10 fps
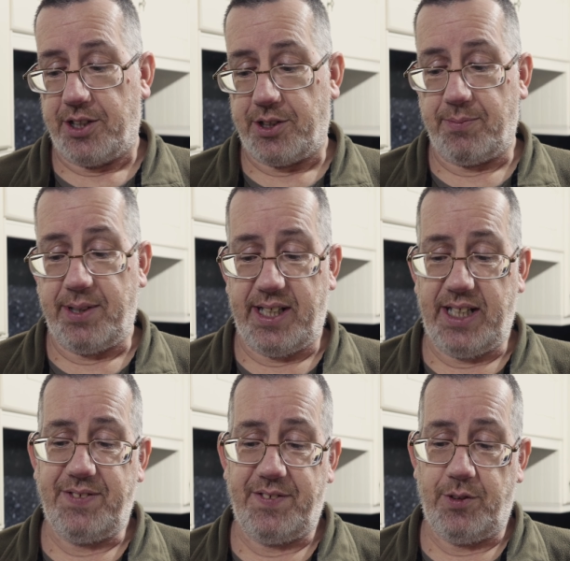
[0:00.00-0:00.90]
So I mean,
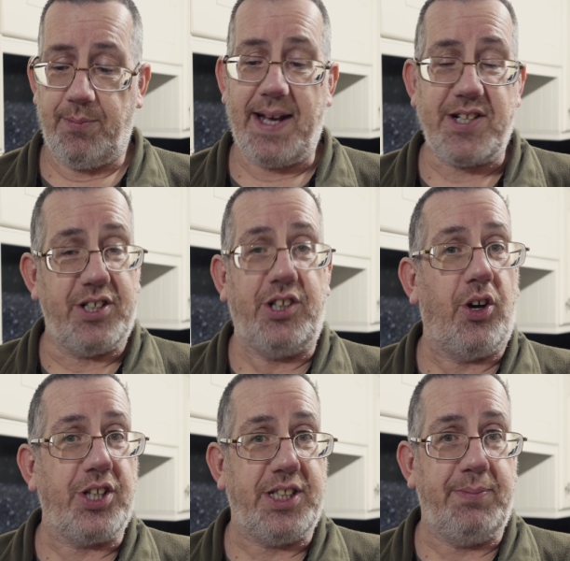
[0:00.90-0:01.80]
even if you imagine at
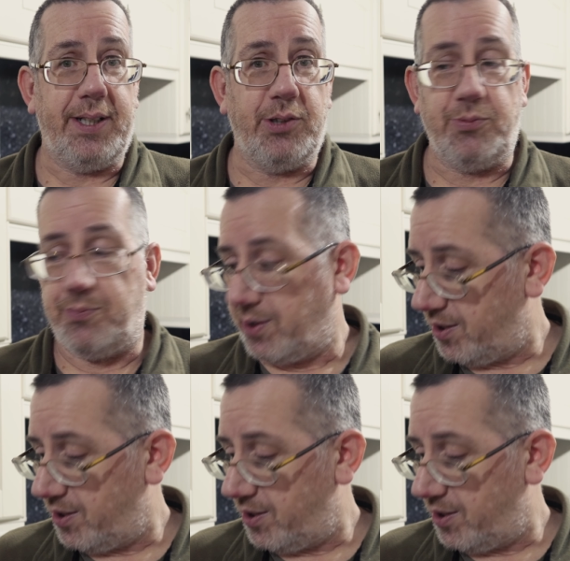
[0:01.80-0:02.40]
90mm